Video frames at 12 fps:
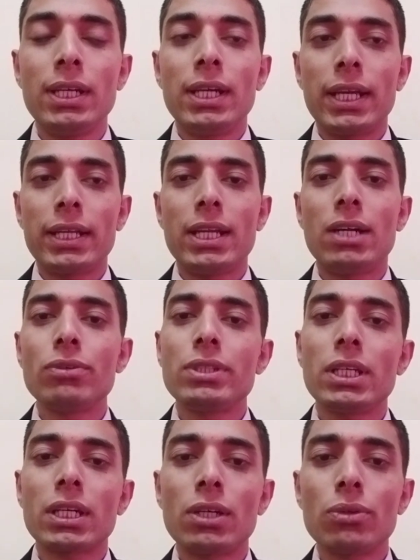And now
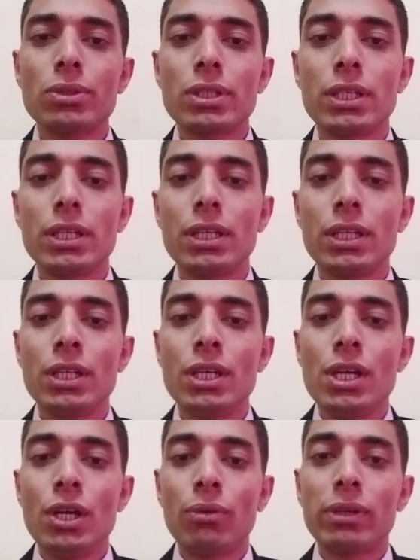checkout,
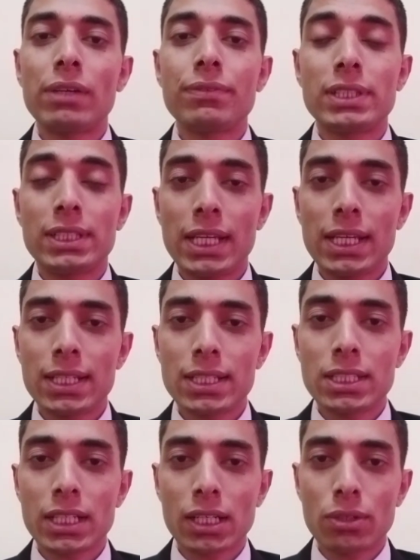we have standard
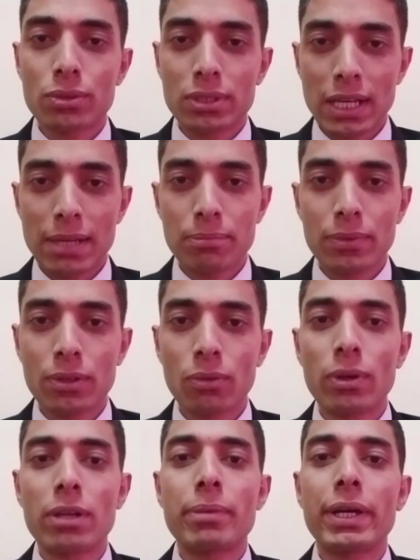checkout time
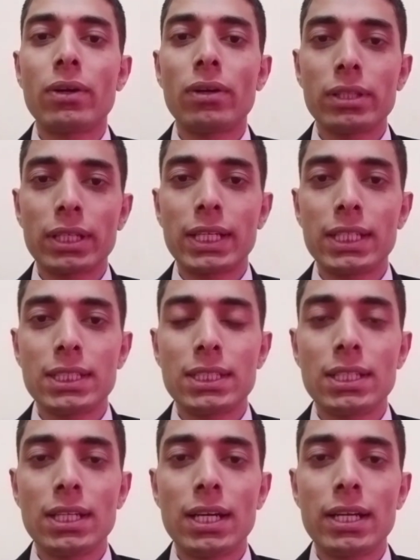whereby all the guests
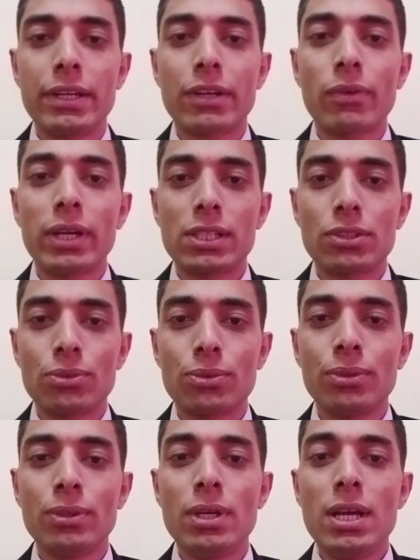are required to
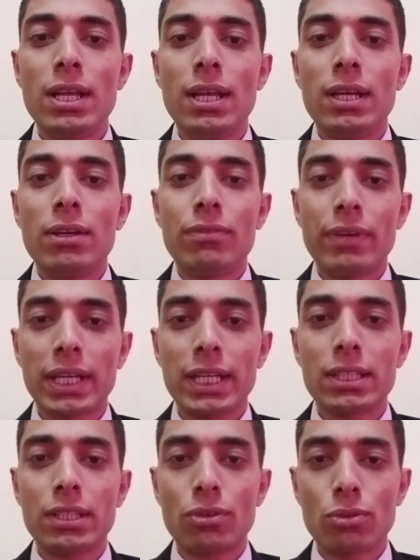
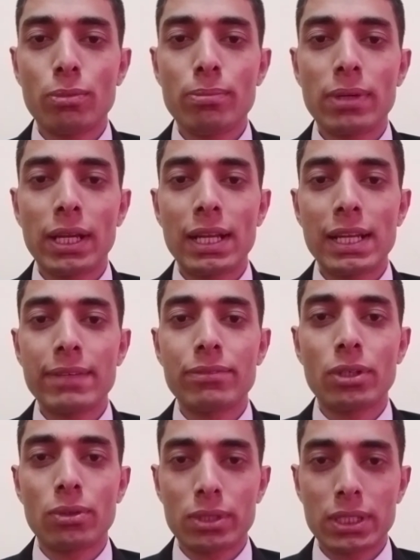vacate the room and leave the
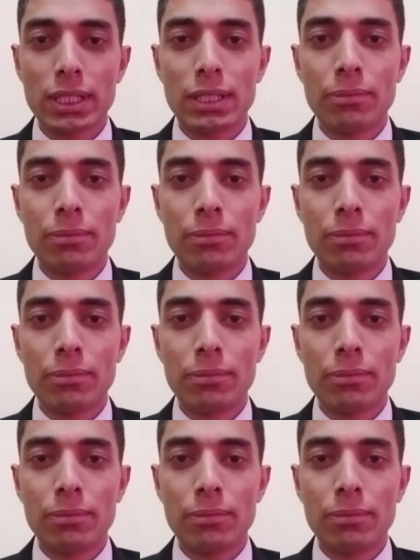hotel.